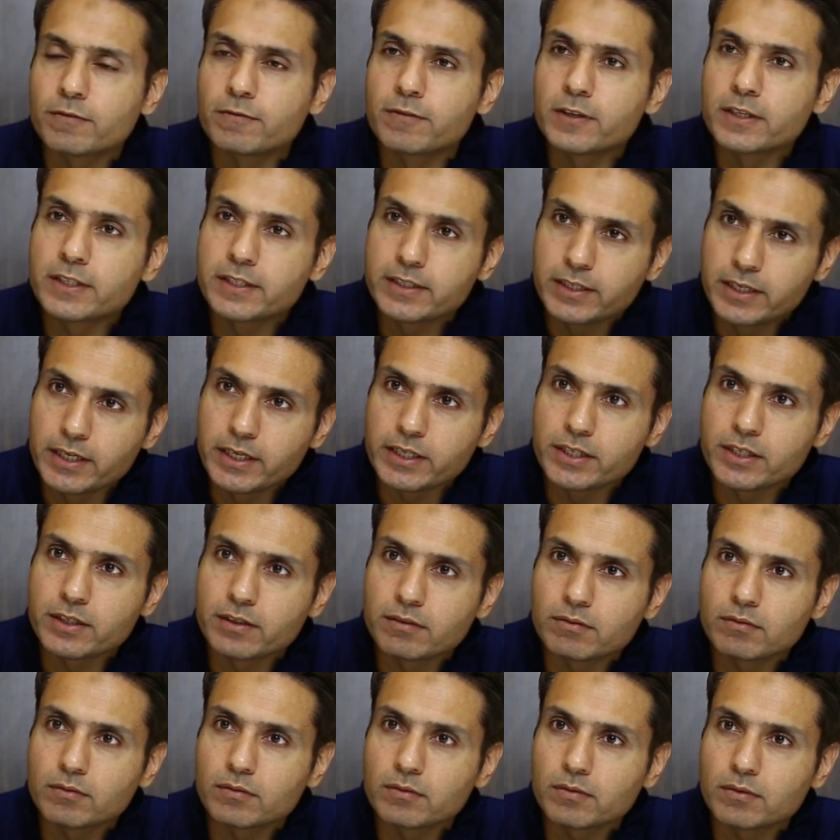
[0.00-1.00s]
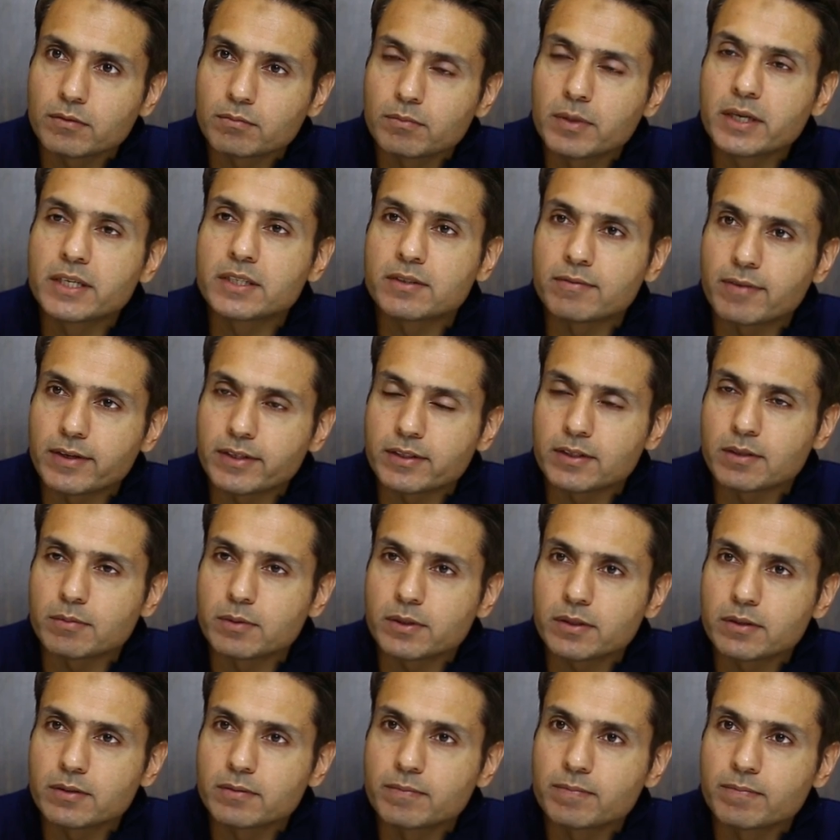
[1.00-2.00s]
First dish, mixed
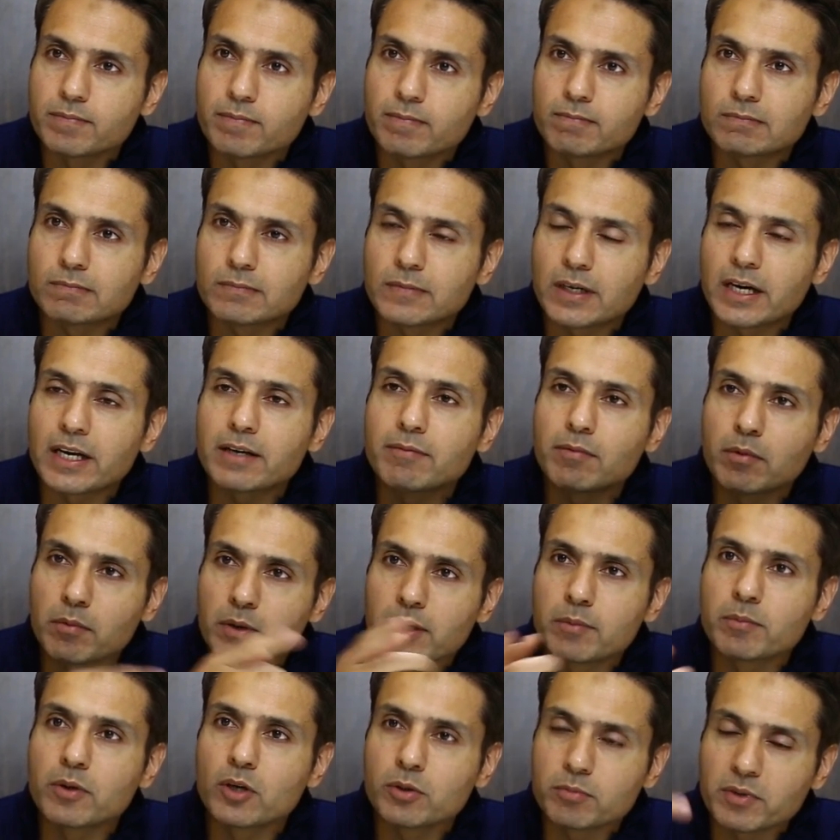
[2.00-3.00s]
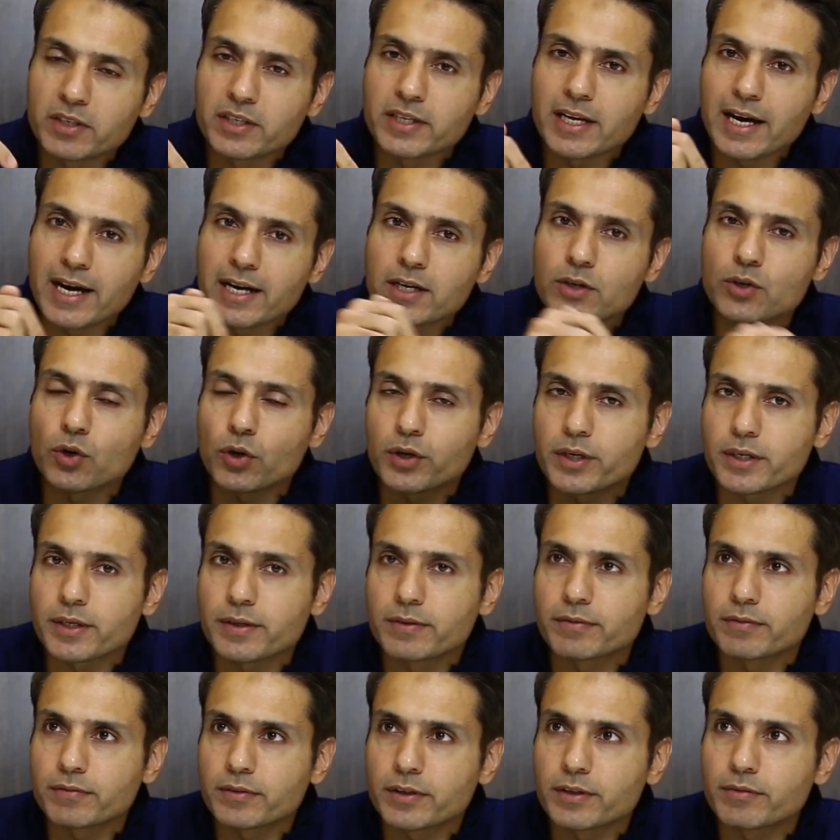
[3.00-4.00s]
vegetables. I remember it because my dad taught it.
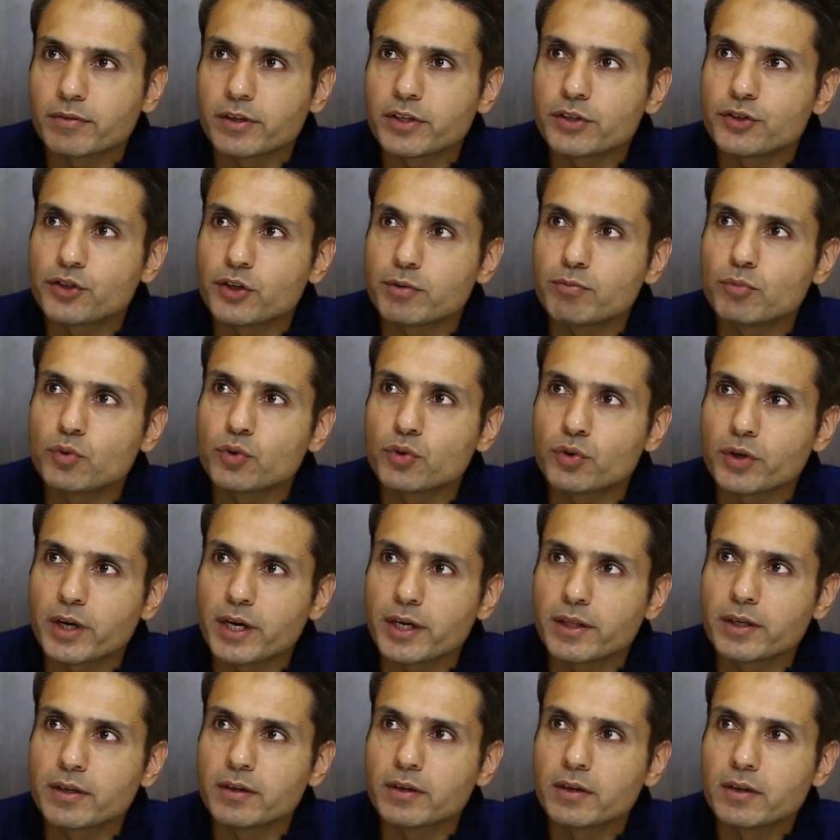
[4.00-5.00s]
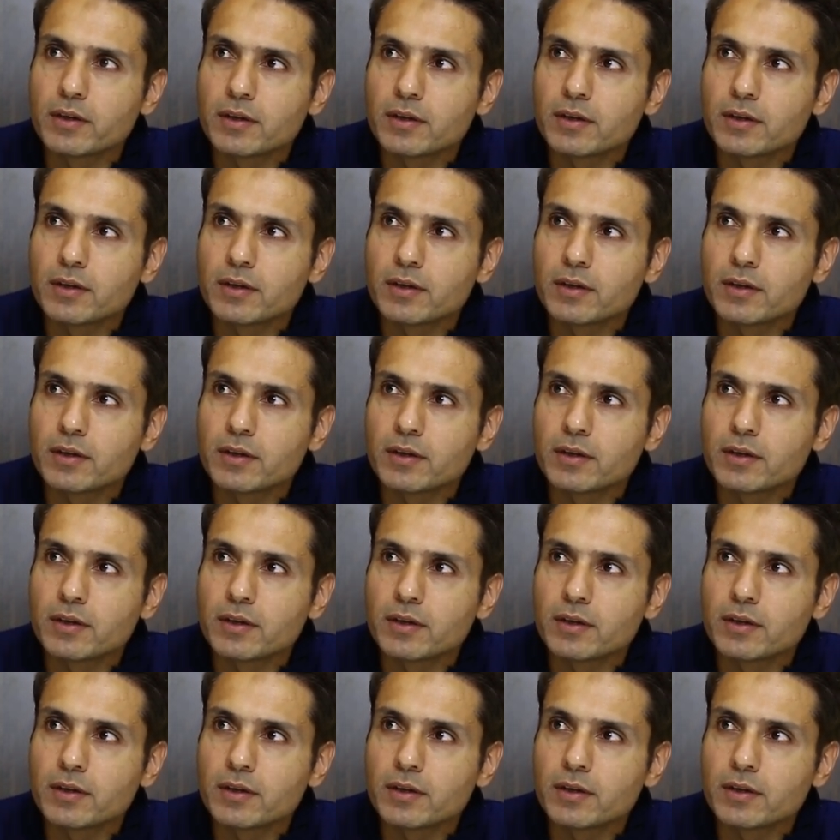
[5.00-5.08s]
We were in Jammu together.